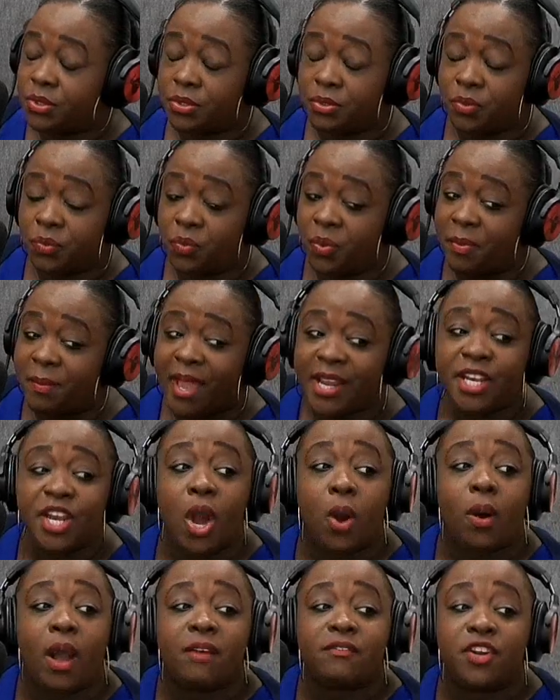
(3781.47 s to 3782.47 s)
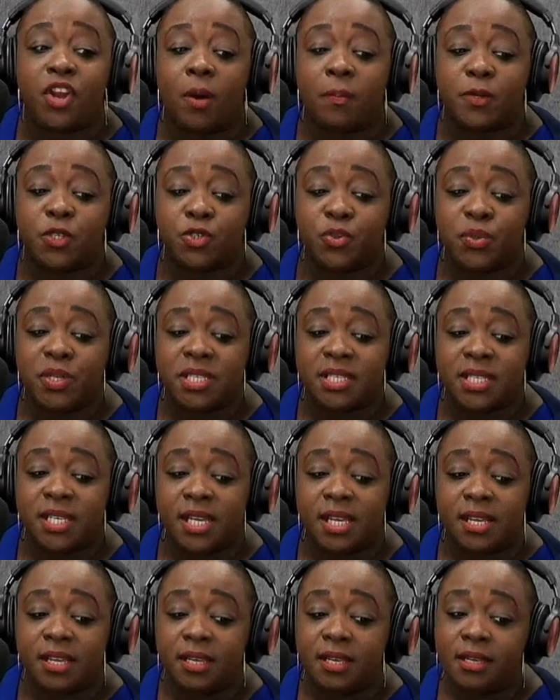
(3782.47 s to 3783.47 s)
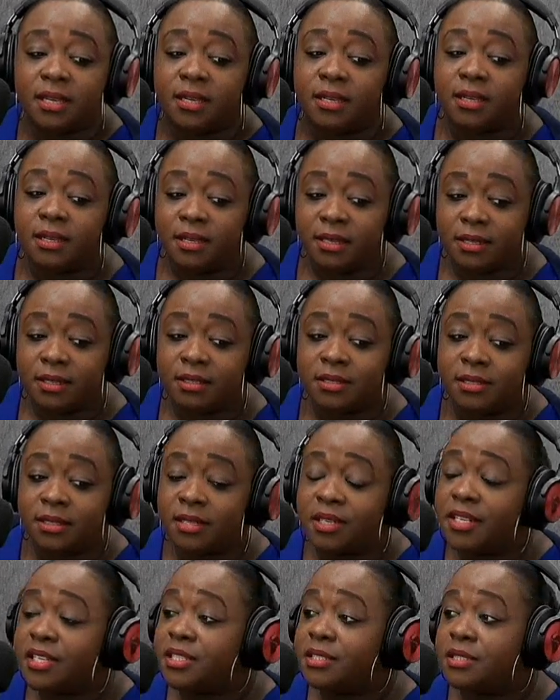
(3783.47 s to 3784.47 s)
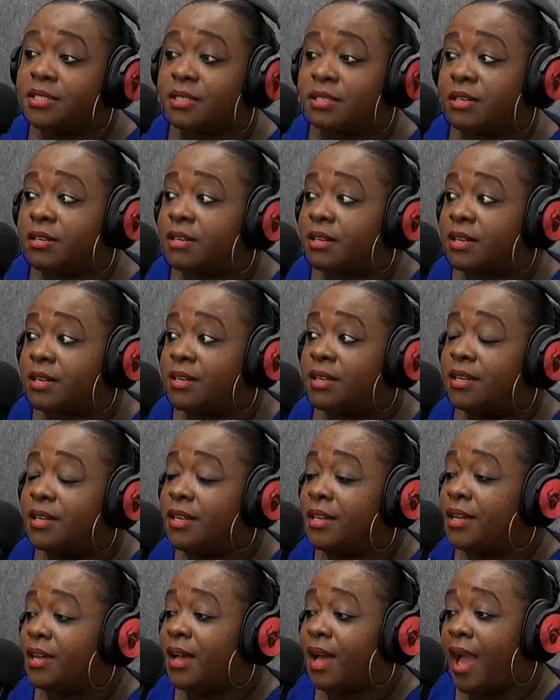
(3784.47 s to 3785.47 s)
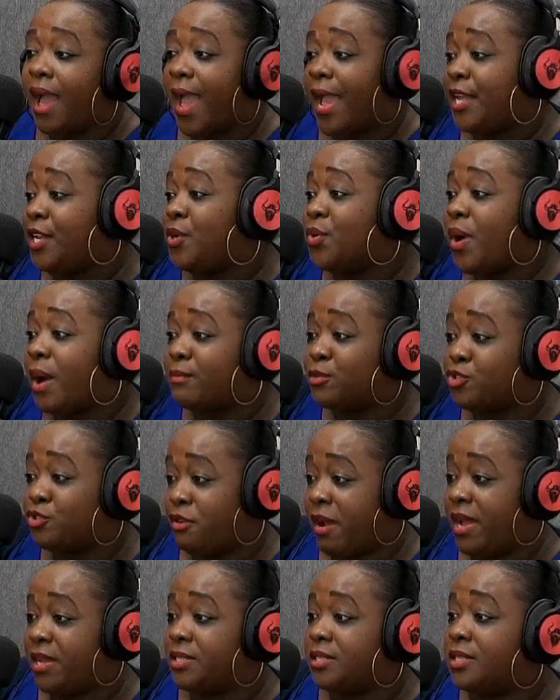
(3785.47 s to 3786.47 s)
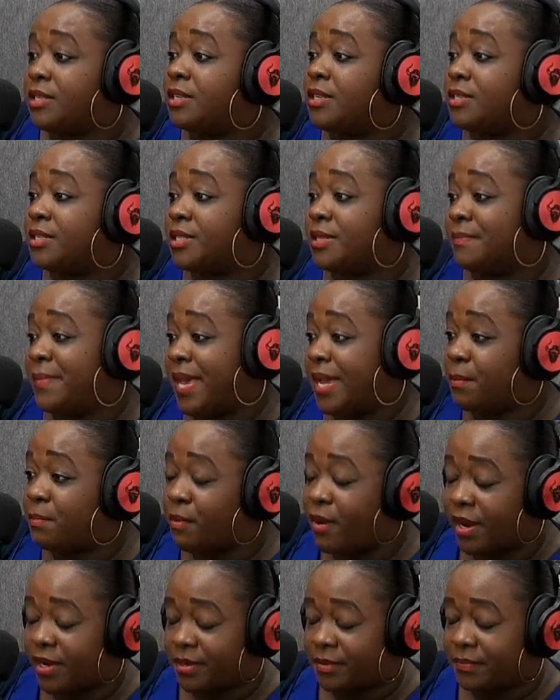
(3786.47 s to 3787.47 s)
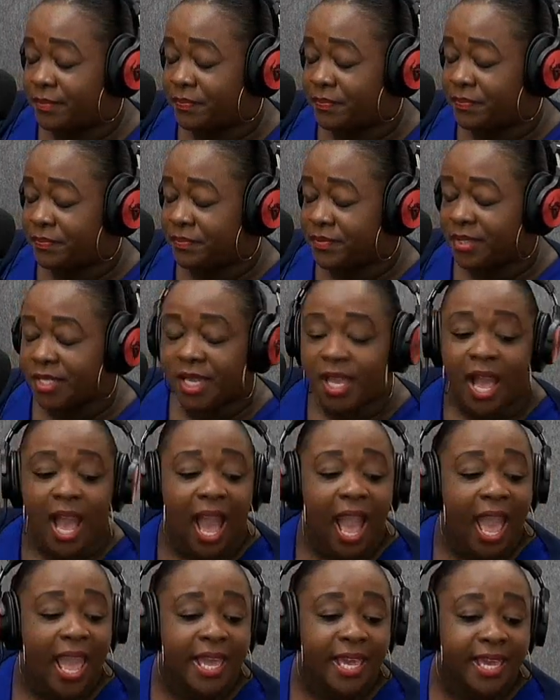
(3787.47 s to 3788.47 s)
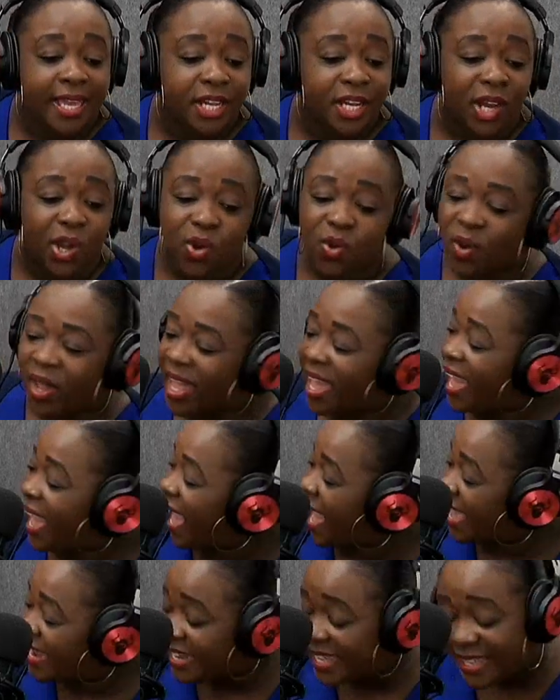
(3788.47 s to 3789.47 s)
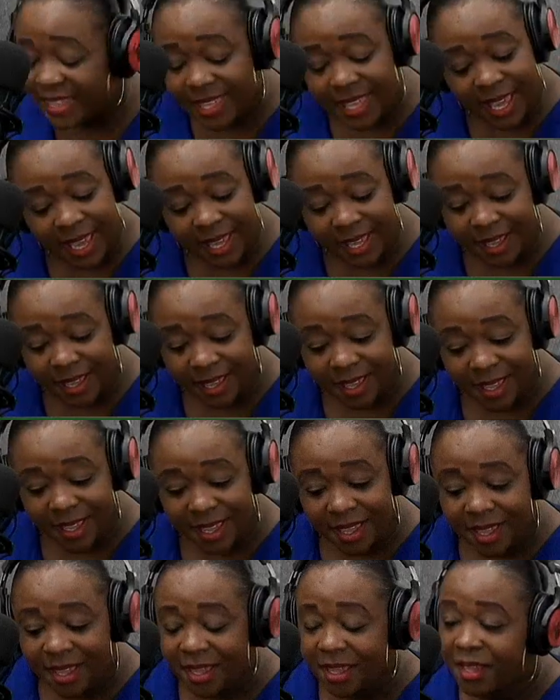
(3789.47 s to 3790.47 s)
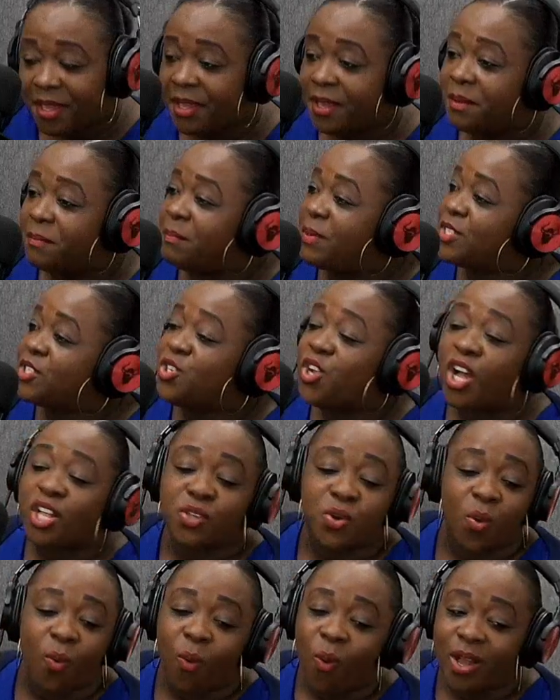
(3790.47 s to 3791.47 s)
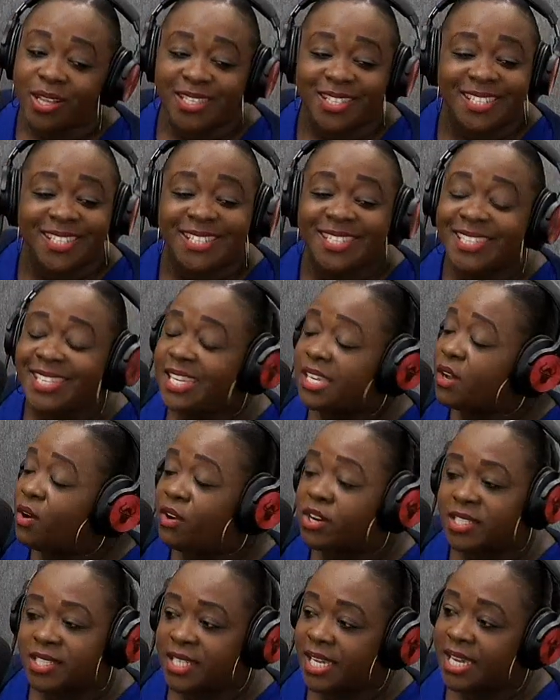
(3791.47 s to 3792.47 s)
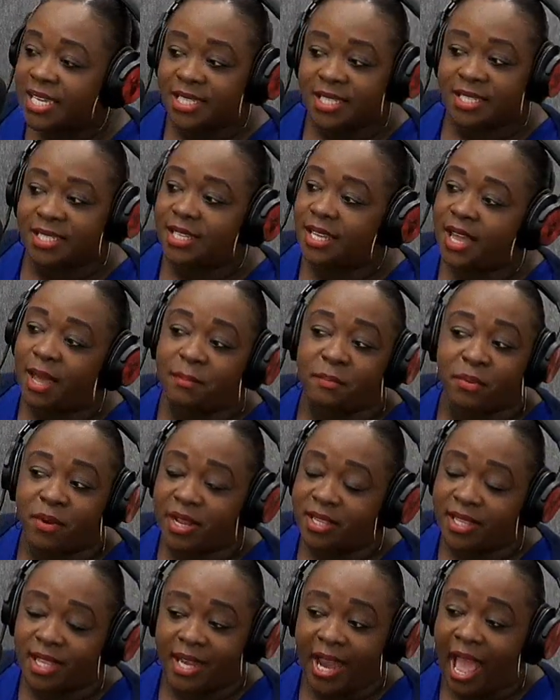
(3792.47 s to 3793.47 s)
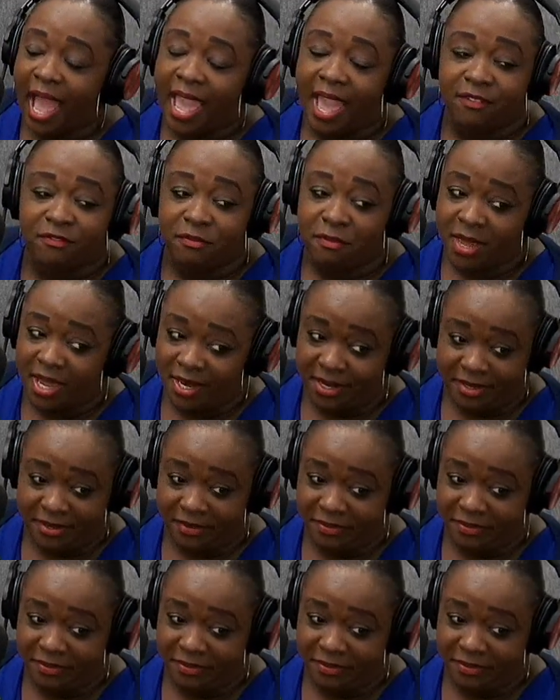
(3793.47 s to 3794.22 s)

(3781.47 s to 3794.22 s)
We might now have an opportunity to learn to cook. I know I'm trying to learn to bake bread. I can cook anything, but y'all don't want to see or taste a bread that I have made.